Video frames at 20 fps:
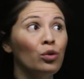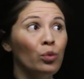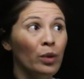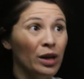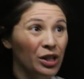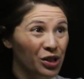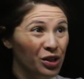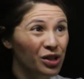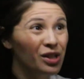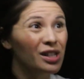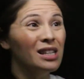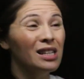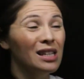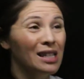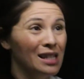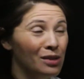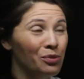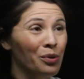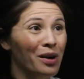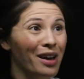which
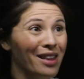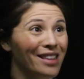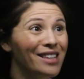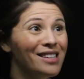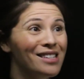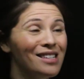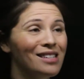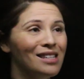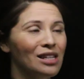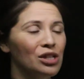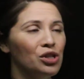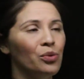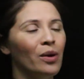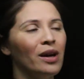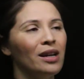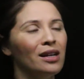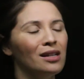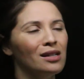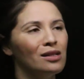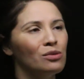is where this is
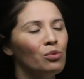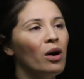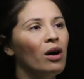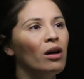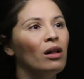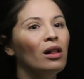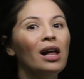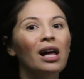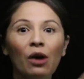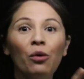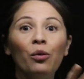situated as well,